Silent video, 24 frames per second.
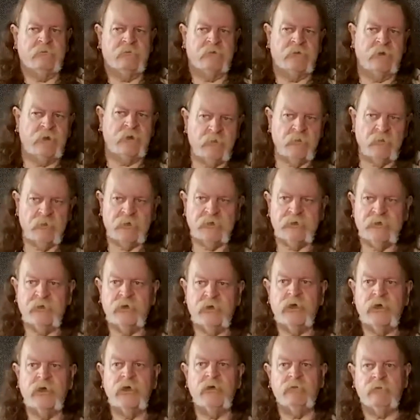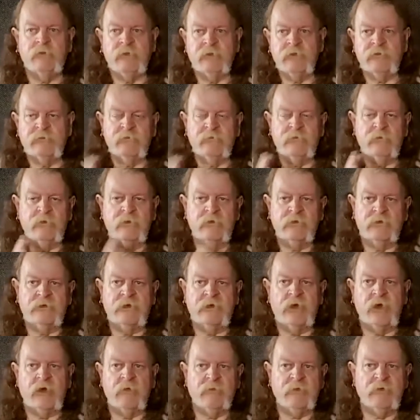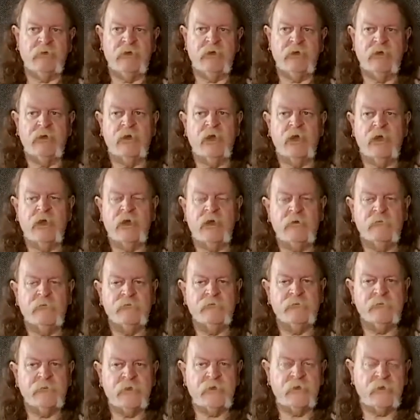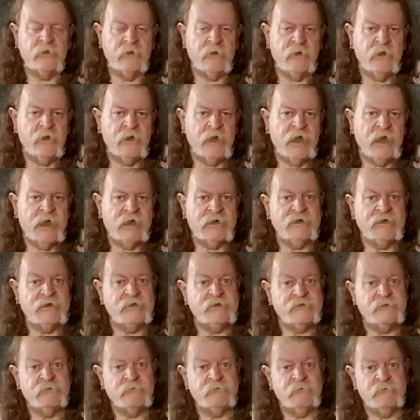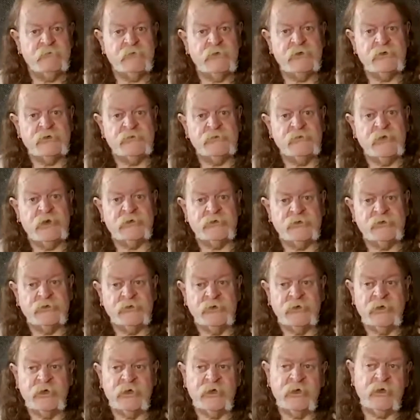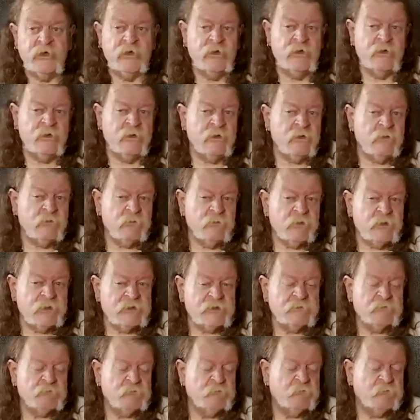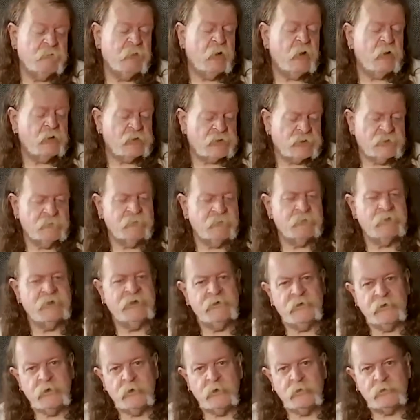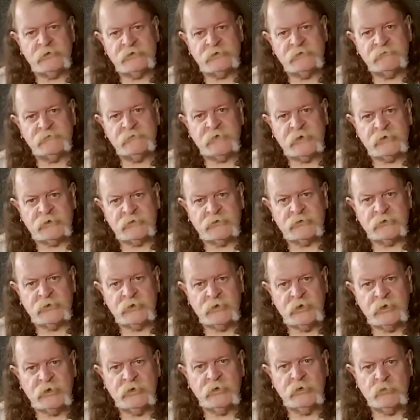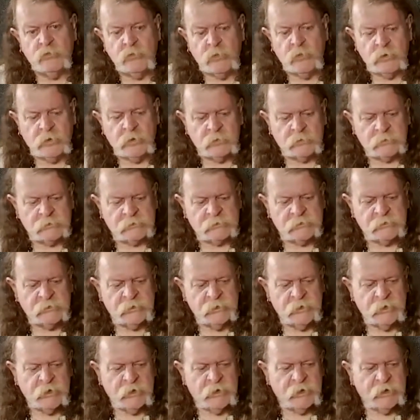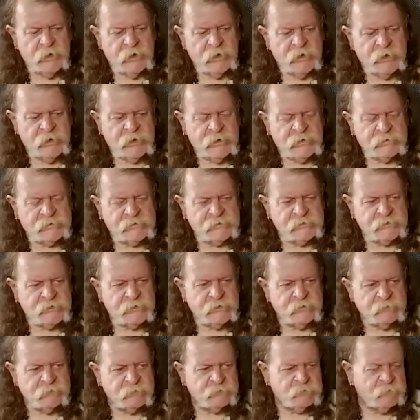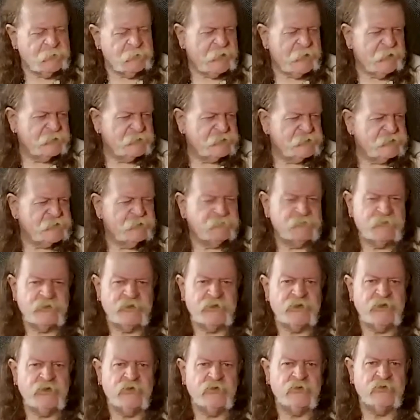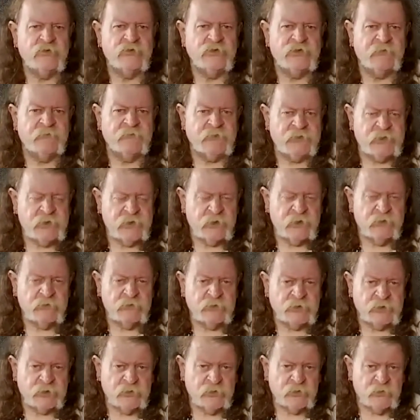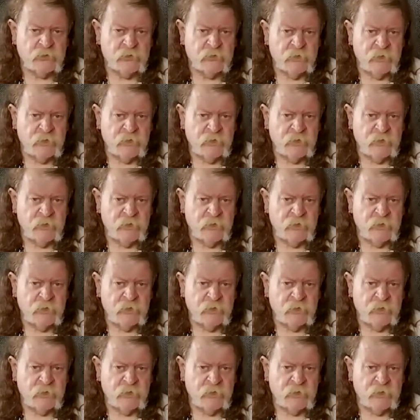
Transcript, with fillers: Don't know whether you know it, but Derby um, had its first factory there. It's possibly the oldest factory in the world. It uh, was about 1700, 1702.